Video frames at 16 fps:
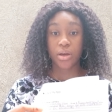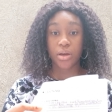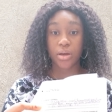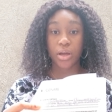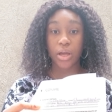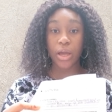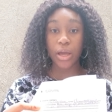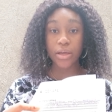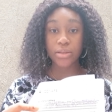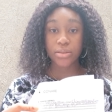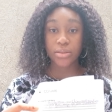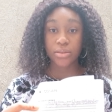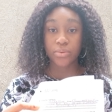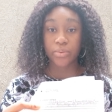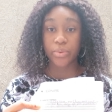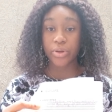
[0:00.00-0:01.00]
Okay,
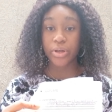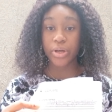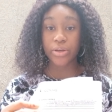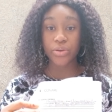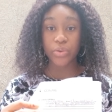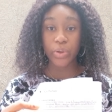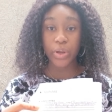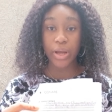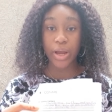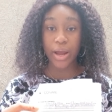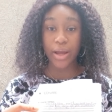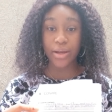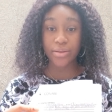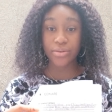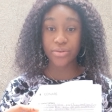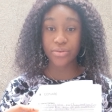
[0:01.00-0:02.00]
whether you're a
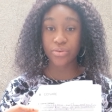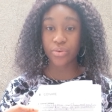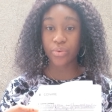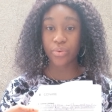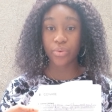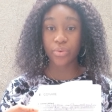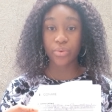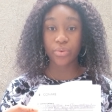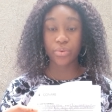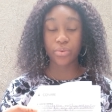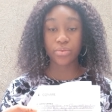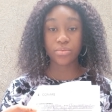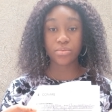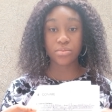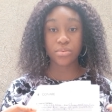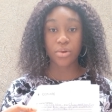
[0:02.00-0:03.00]
high school,
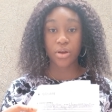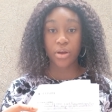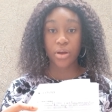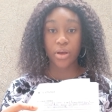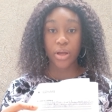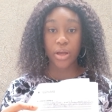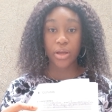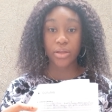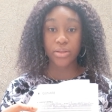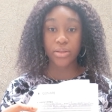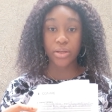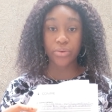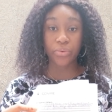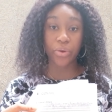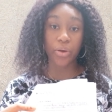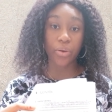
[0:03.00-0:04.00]
a
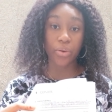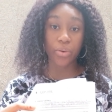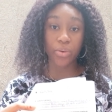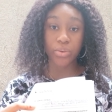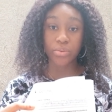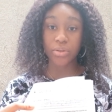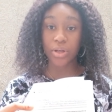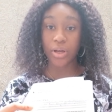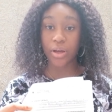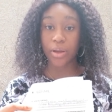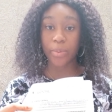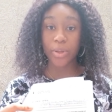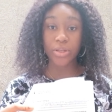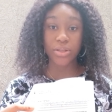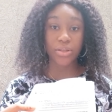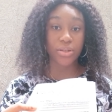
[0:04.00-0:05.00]
degree holder, a
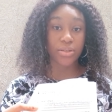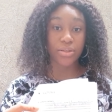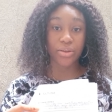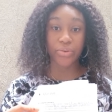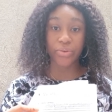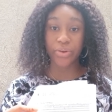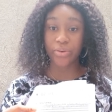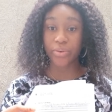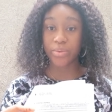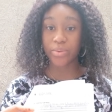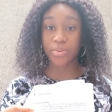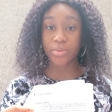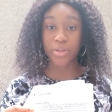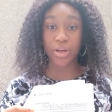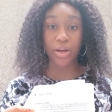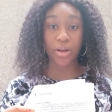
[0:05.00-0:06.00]
bachelor's degree
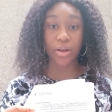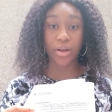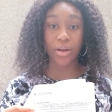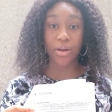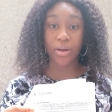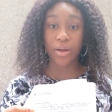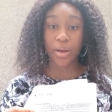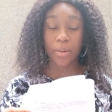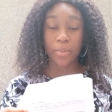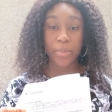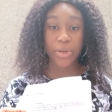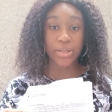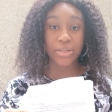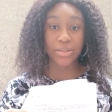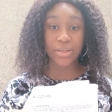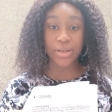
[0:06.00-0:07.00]
holder,
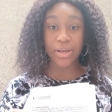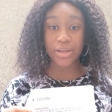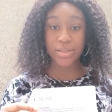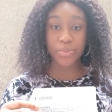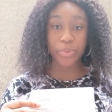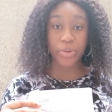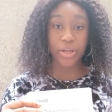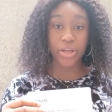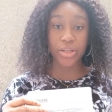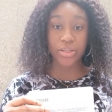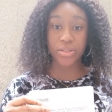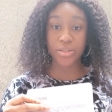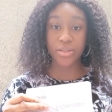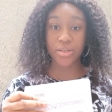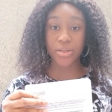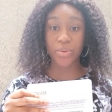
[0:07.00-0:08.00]
master's,
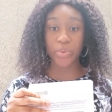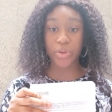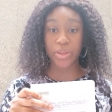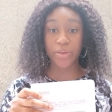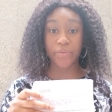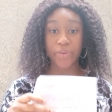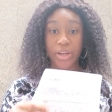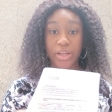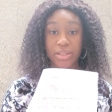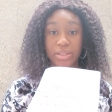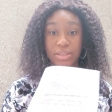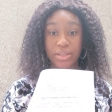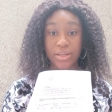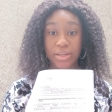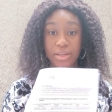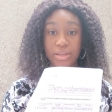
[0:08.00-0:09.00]
PhD, whatever it
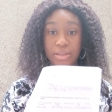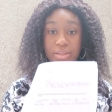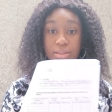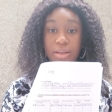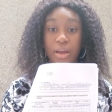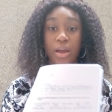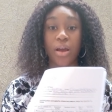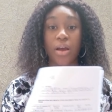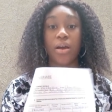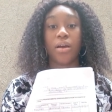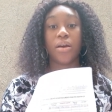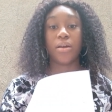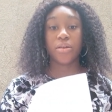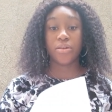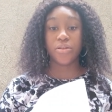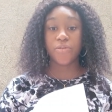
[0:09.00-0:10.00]
is,
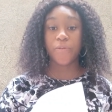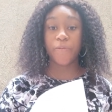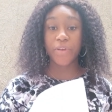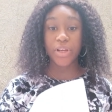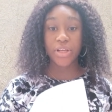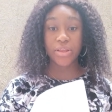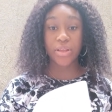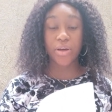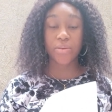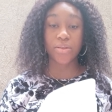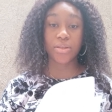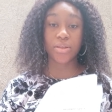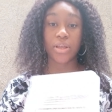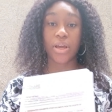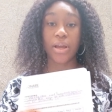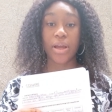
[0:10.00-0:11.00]
you fill it
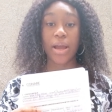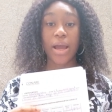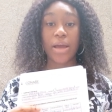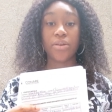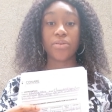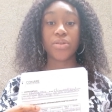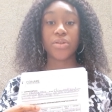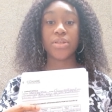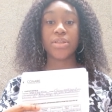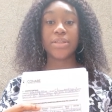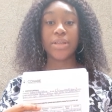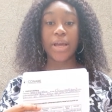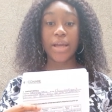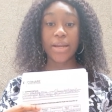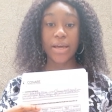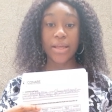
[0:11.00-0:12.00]
out there and also
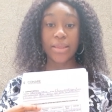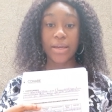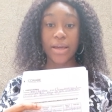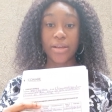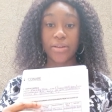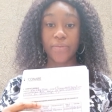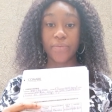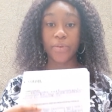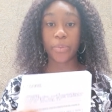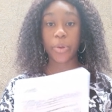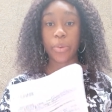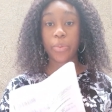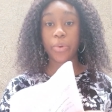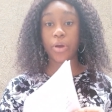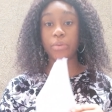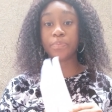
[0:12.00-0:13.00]
sign at the end of the
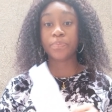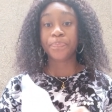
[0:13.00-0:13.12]
paper.